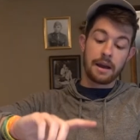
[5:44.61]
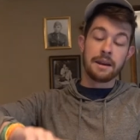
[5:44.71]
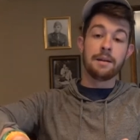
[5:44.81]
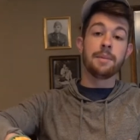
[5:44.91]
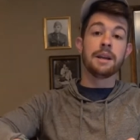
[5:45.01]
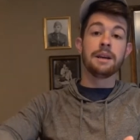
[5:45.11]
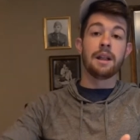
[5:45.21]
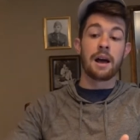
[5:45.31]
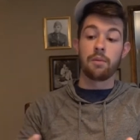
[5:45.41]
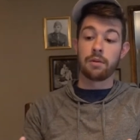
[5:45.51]
And him and
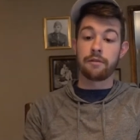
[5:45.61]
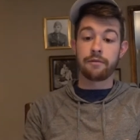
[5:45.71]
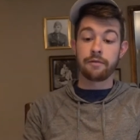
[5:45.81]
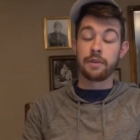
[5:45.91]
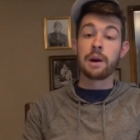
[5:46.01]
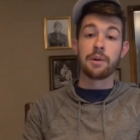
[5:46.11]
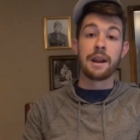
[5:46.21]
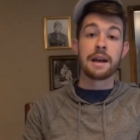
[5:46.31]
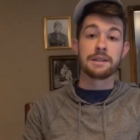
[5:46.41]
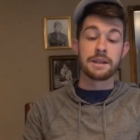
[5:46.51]
Eli were they were
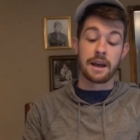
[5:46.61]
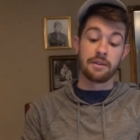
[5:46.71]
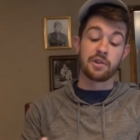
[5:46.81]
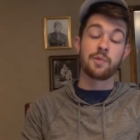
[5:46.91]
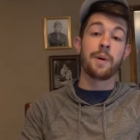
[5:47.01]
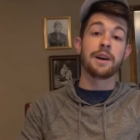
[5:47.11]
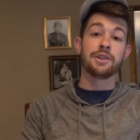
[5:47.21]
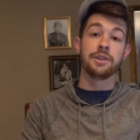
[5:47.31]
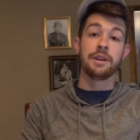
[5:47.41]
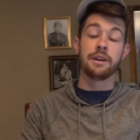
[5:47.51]
nice together,
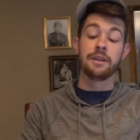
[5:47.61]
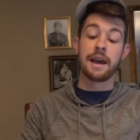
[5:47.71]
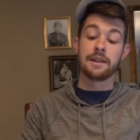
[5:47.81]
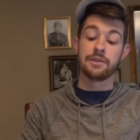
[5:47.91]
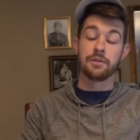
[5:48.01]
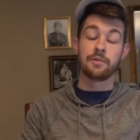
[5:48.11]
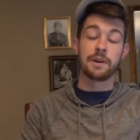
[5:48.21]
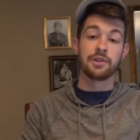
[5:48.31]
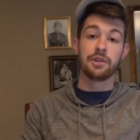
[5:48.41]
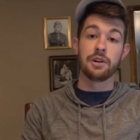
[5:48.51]
especially near the end zone,
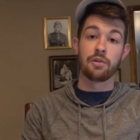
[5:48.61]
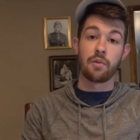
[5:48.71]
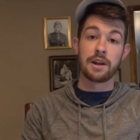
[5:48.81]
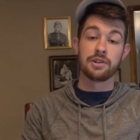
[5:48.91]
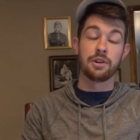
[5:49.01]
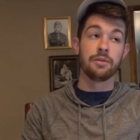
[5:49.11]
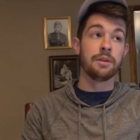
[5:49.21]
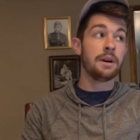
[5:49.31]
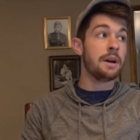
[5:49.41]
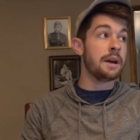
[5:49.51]
especially near the red
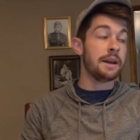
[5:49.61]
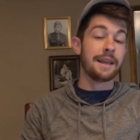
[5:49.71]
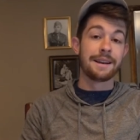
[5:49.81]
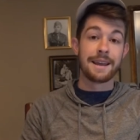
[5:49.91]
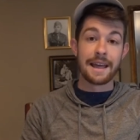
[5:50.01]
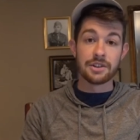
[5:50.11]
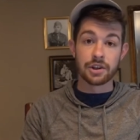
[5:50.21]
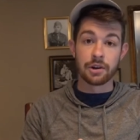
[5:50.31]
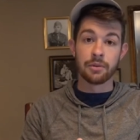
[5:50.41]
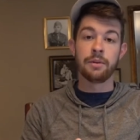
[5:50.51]
zone in that 10
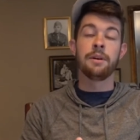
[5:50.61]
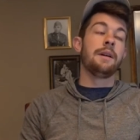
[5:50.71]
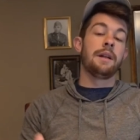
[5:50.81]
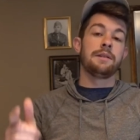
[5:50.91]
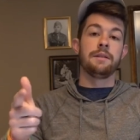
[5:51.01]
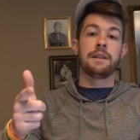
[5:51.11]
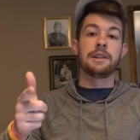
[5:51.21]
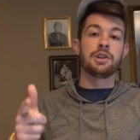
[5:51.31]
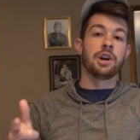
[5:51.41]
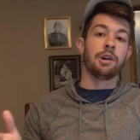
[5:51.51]
zone. And that's a
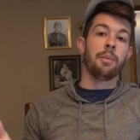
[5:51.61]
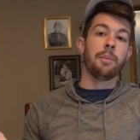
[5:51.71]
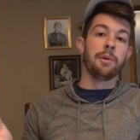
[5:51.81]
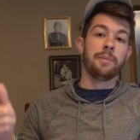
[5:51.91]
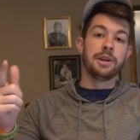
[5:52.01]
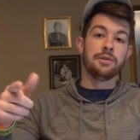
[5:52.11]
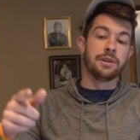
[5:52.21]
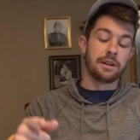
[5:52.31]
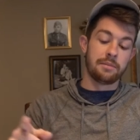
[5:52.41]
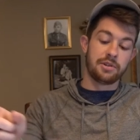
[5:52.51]
that's a term I'm going to be
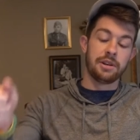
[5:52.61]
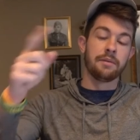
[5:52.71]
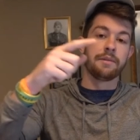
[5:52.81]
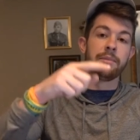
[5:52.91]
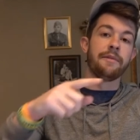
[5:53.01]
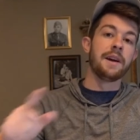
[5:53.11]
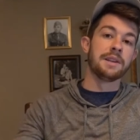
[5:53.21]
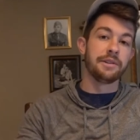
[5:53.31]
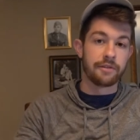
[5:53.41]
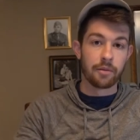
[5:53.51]
using I'm stealing from the
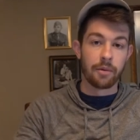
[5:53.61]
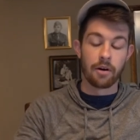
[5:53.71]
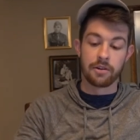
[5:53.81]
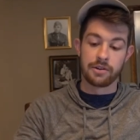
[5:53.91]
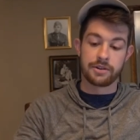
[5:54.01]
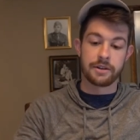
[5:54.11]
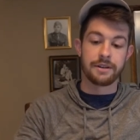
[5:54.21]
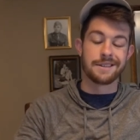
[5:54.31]
fantasy footballers.